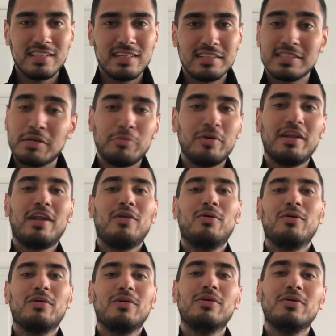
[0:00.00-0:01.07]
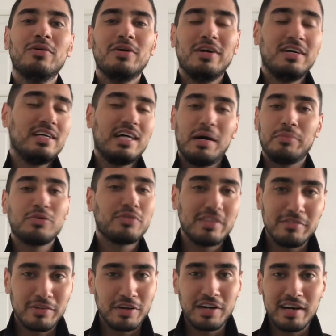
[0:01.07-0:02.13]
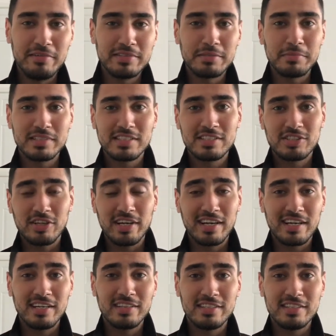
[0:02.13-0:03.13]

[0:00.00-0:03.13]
Samuel Longo, I'm not even counting him as a striker.